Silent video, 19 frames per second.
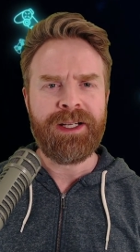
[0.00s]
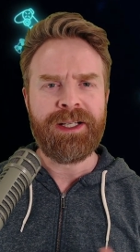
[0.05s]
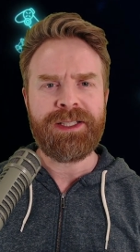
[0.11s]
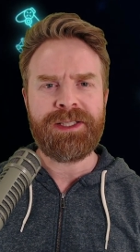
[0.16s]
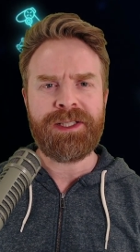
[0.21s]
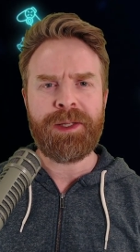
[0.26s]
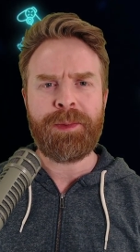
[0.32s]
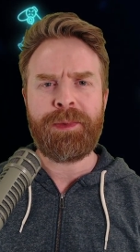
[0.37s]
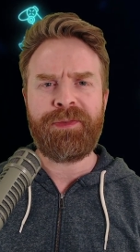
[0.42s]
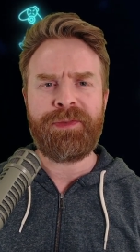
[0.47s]

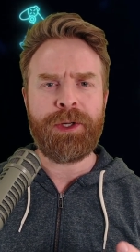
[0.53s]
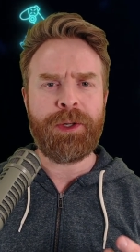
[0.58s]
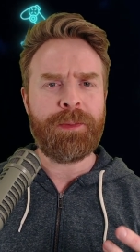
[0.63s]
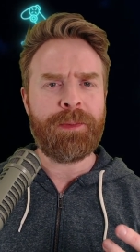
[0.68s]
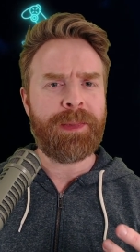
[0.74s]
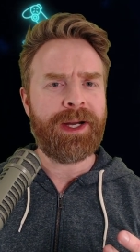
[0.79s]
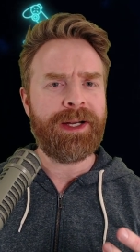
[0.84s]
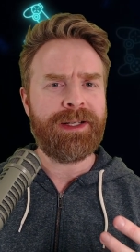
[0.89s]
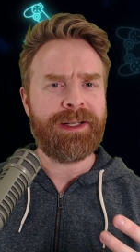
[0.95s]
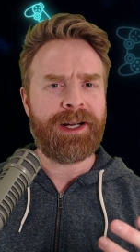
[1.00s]
Some of you
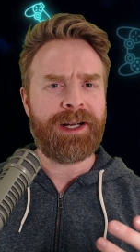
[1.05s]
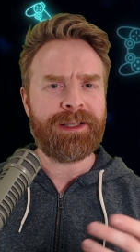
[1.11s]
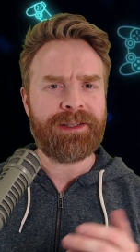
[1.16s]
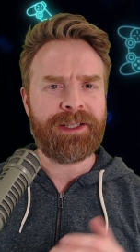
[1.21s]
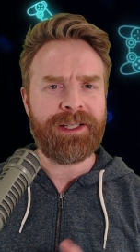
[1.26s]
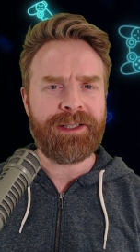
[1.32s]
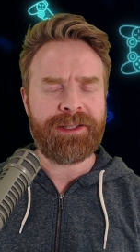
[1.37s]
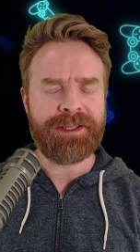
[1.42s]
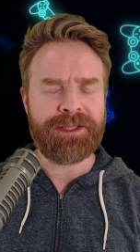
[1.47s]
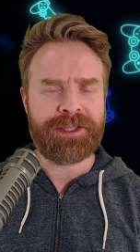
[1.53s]
might not
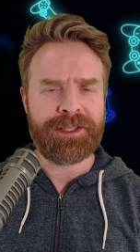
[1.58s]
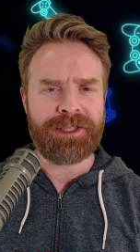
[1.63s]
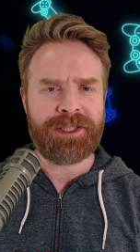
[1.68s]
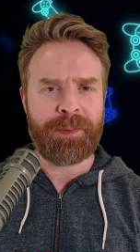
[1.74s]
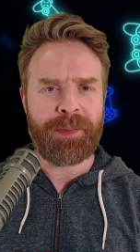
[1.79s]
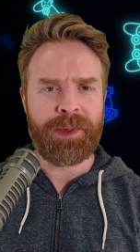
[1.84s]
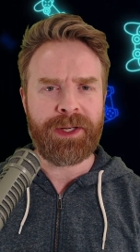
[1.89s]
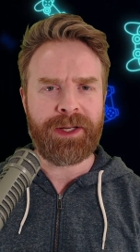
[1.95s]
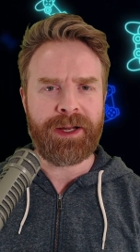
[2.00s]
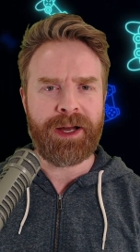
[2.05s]
think this is a
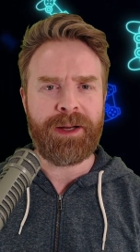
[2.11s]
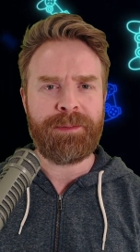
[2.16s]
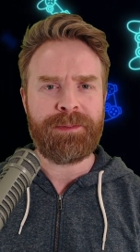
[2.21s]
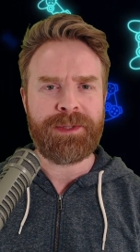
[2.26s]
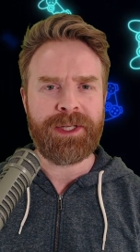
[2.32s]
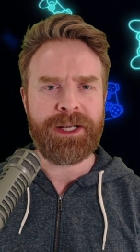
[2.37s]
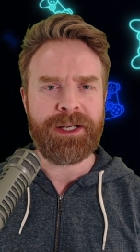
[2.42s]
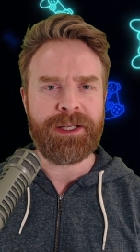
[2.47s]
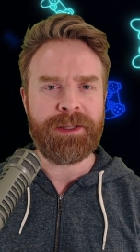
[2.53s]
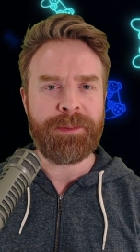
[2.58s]
big
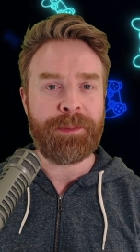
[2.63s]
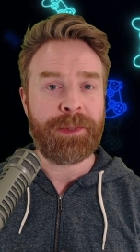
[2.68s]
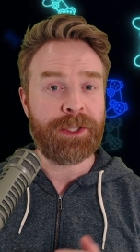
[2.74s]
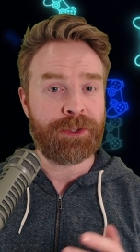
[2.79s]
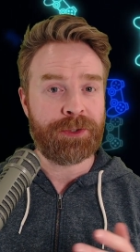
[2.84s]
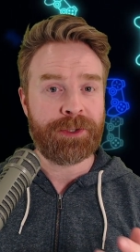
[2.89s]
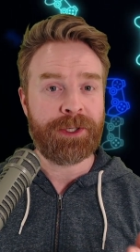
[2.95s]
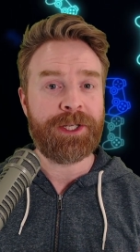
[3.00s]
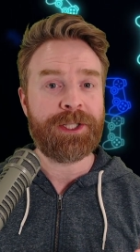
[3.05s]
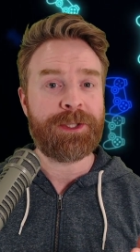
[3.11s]
update, but
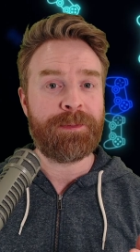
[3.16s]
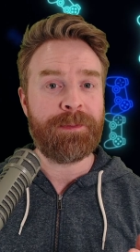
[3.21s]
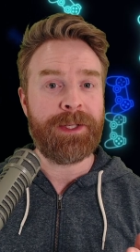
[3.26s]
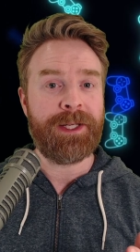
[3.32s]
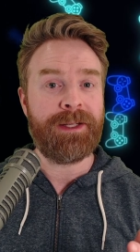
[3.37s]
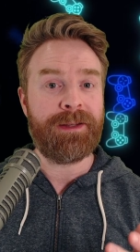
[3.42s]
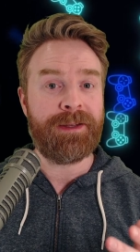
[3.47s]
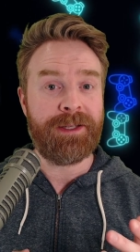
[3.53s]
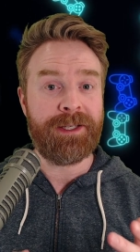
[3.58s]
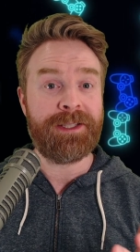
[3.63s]
trust
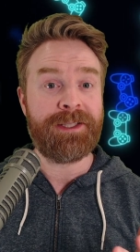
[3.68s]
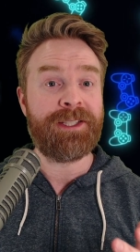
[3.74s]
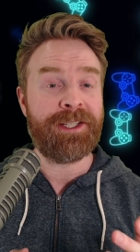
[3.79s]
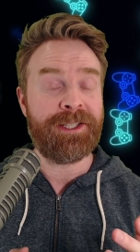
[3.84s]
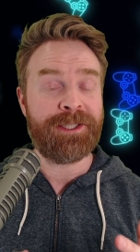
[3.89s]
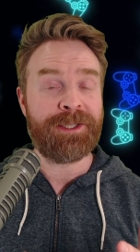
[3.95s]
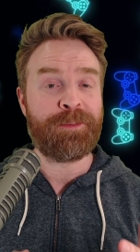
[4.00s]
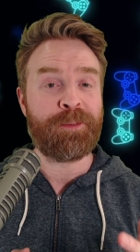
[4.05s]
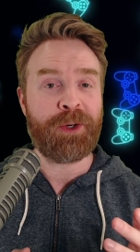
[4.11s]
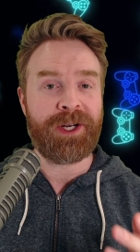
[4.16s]
me, this
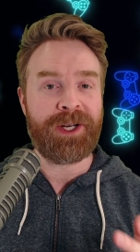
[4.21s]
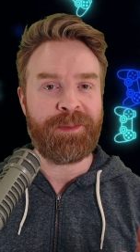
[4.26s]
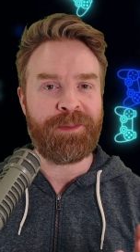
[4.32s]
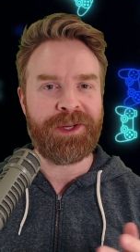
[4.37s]
is pretty